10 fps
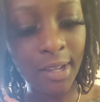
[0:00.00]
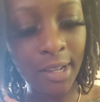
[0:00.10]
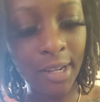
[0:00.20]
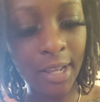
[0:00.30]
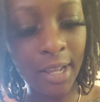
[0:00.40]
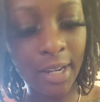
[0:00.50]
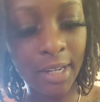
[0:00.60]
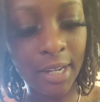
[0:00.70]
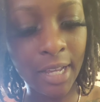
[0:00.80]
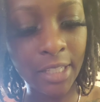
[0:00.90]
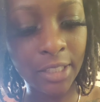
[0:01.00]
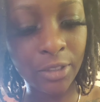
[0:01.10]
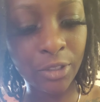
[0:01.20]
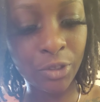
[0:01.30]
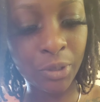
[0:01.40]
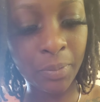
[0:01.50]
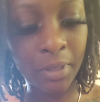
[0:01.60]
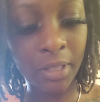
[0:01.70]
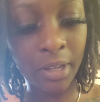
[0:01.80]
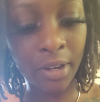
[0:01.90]
And I had a nice little trip
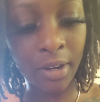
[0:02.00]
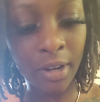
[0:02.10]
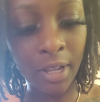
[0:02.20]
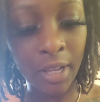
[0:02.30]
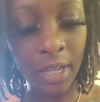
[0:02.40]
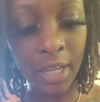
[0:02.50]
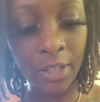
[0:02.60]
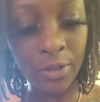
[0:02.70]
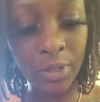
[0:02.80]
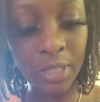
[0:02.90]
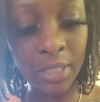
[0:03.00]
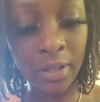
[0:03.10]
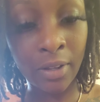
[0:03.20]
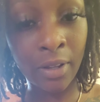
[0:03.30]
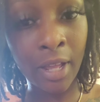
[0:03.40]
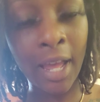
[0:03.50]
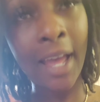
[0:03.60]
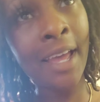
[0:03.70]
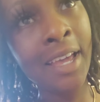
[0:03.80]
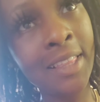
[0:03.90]
there. And you could tell
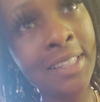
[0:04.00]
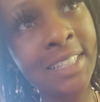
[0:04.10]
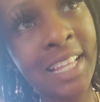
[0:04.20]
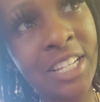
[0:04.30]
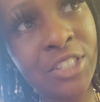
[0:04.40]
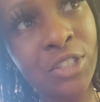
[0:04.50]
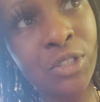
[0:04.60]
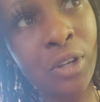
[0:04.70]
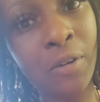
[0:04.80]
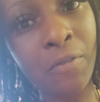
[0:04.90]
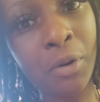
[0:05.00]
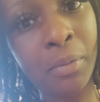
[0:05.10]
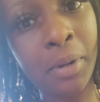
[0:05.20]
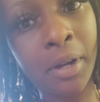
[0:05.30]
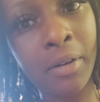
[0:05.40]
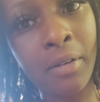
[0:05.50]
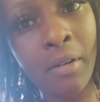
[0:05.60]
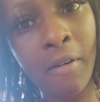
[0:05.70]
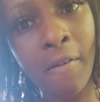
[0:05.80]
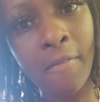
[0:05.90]
I had these lashes on for about
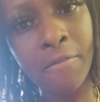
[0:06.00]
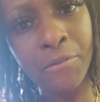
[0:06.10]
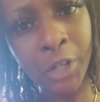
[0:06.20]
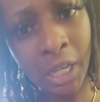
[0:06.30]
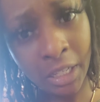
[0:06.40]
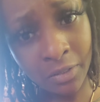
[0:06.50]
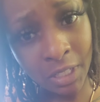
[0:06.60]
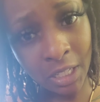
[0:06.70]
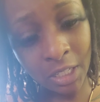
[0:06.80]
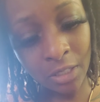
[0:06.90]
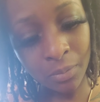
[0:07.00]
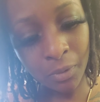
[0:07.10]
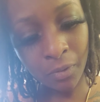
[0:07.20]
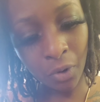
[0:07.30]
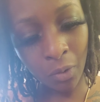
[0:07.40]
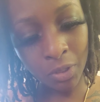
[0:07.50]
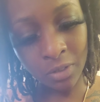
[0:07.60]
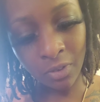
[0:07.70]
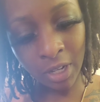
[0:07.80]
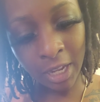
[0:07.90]
5 days before I went
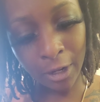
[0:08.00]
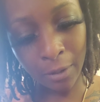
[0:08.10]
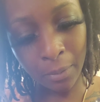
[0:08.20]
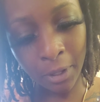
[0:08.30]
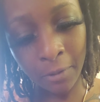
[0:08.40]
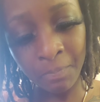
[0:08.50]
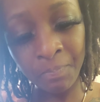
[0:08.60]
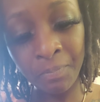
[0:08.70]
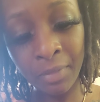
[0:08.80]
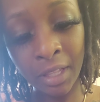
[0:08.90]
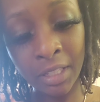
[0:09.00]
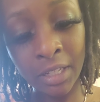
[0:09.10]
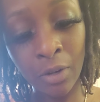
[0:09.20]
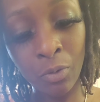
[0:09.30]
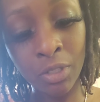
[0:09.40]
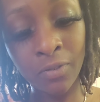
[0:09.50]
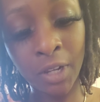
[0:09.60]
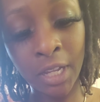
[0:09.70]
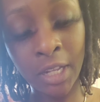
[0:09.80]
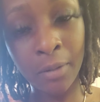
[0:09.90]
to Volcano Bay. Then I went to
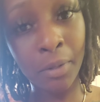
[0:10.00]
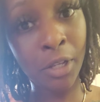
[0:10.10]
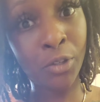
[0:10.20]
Volcano Bay.